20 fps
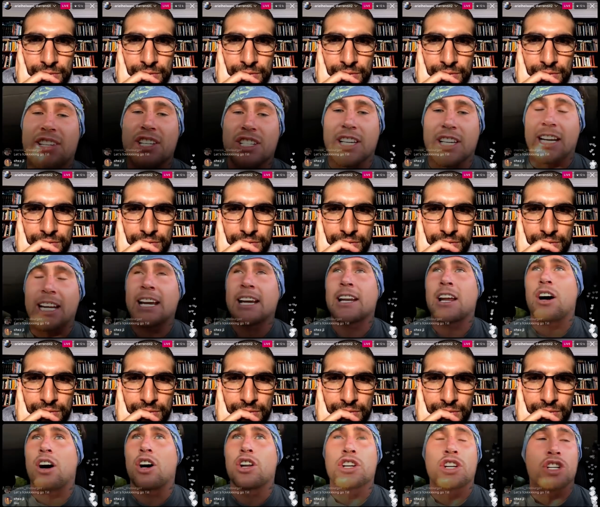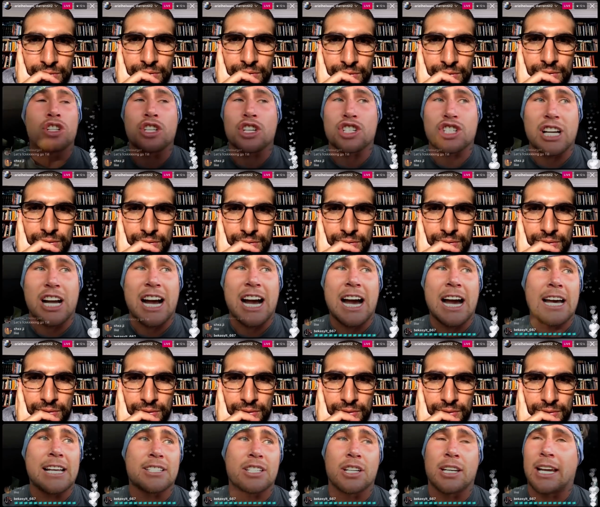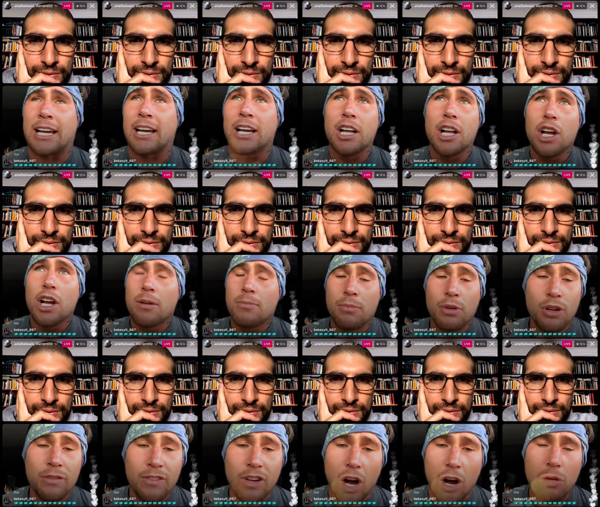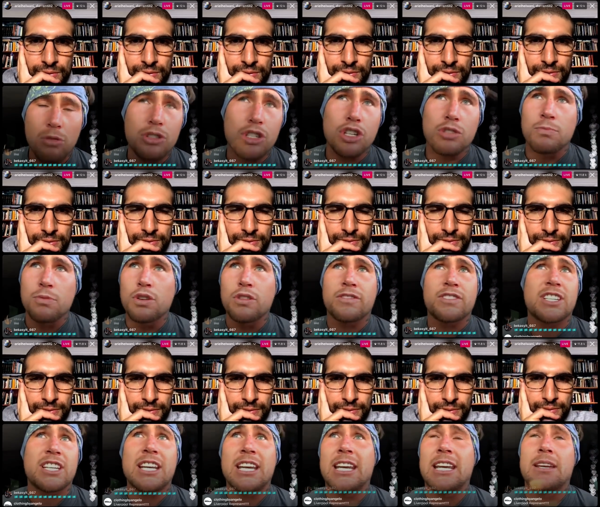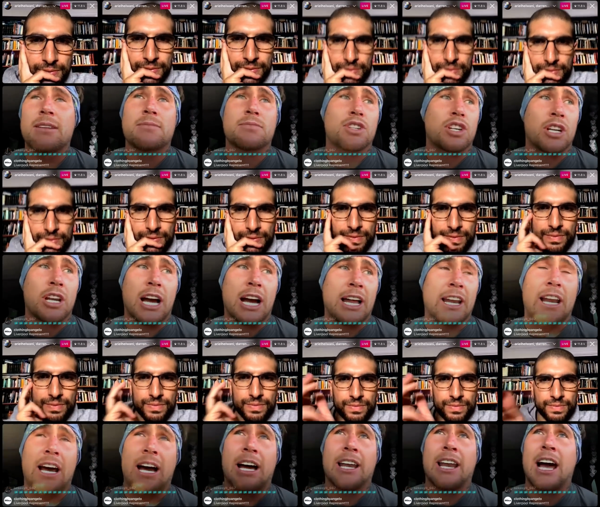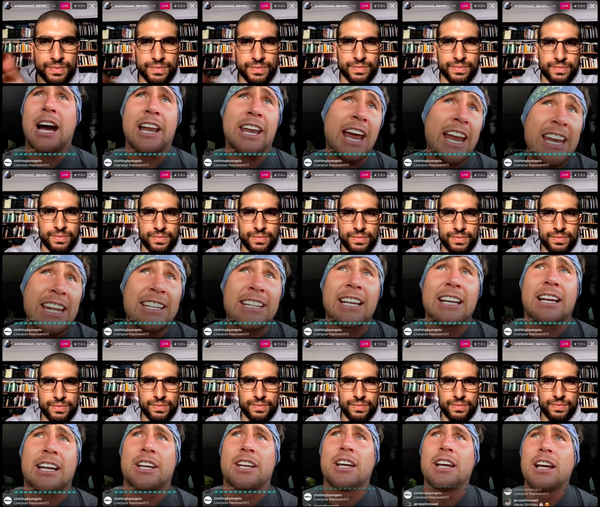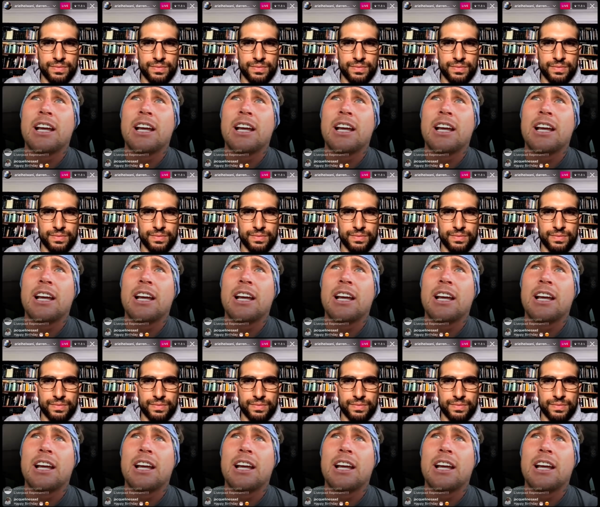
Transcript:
Speaker 1: is greener on the other side, and like move coaches, move teams, and and and, and anything. And